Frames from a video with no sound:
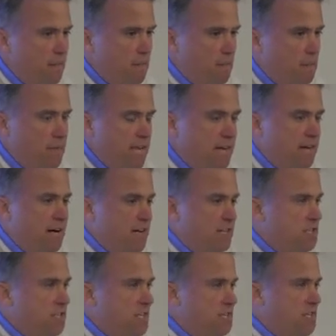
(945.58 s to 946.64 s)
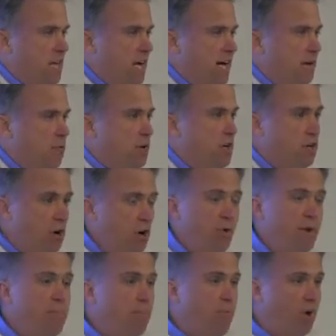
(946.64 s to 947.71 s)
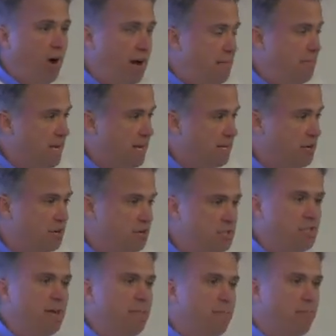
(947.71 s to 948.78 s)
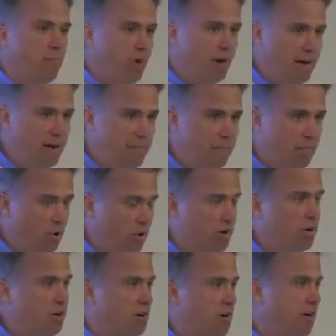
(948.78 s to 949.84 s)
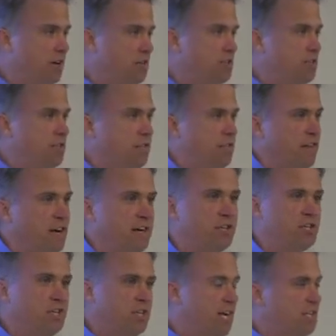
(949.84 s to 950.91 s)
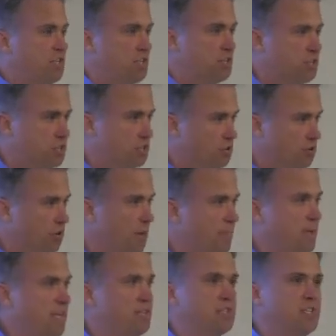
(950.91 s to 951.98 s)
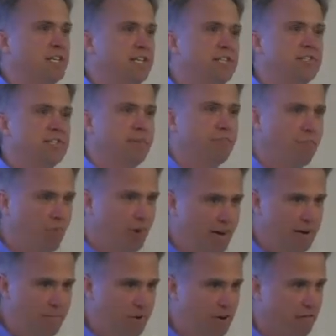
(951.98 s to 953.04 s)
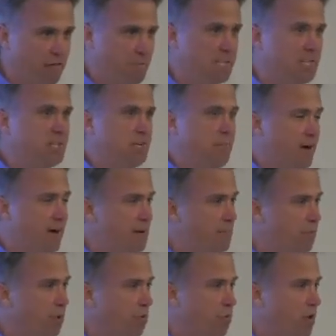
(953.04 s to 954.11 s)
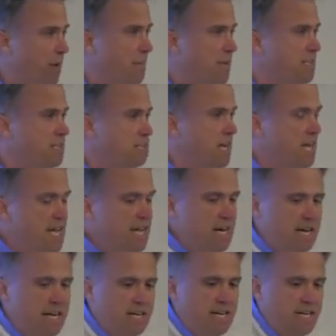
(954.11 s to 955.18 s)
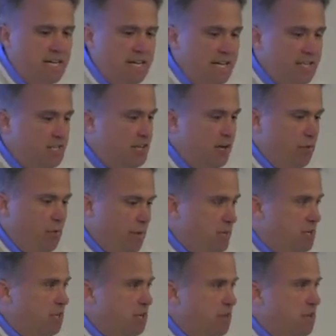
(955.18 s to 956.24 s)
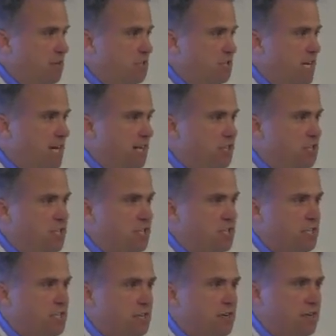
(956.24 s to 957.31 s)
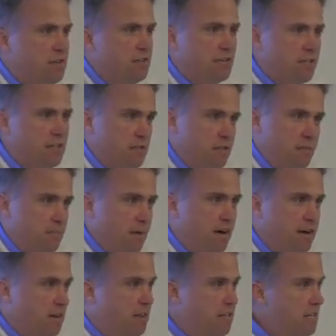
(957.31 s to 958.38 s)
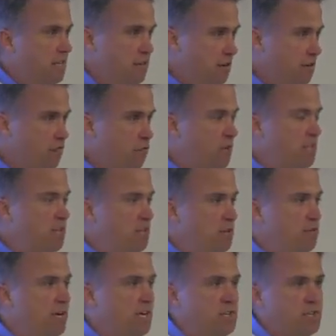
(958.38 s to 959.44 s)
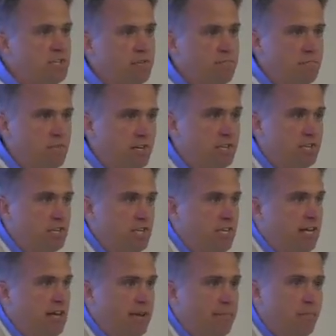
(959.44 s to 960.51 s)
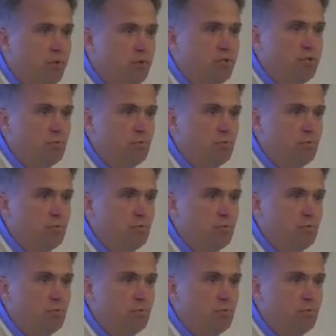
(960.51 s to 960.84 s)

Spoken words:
because this guy would go and bribe editors and bribe border guards to fire shots and stir up incidents and bribe governments to buy more weapons and sell weapons to both sides. Just, you know, the model of what the U.S. does today. Most